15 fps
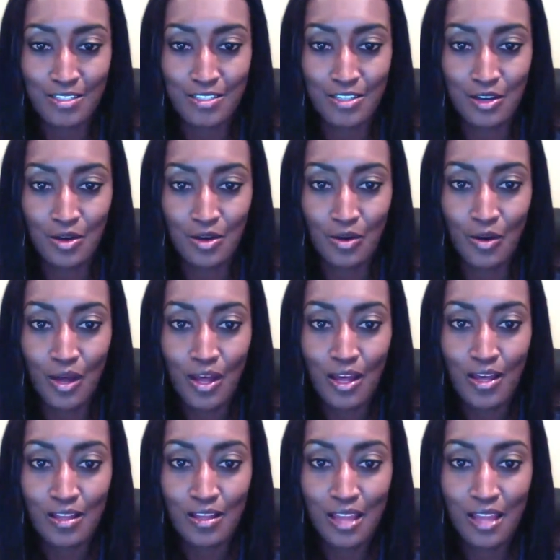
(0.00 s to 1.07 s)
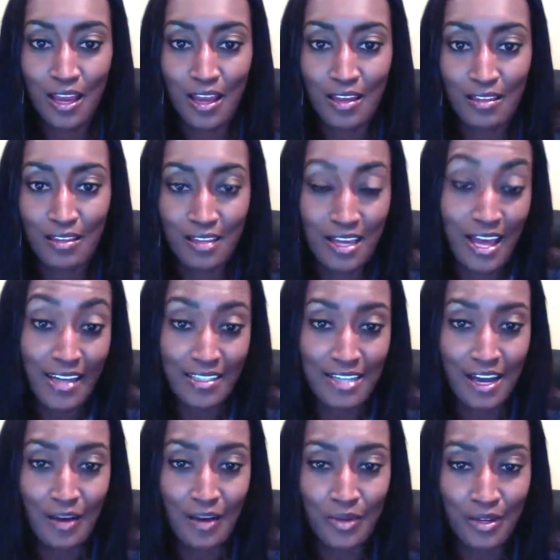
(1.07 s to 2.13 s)
So they act
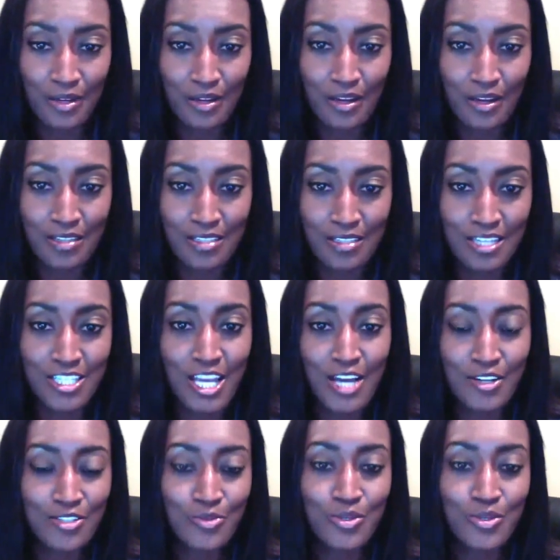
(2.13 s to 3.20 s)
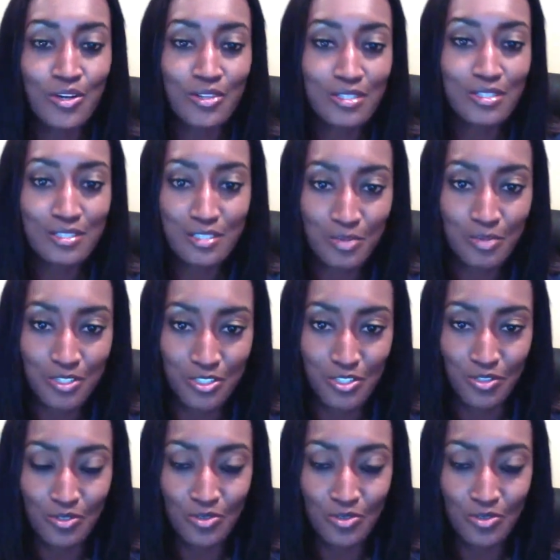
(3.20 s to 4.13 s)
out. We, as educators, we know this to be true.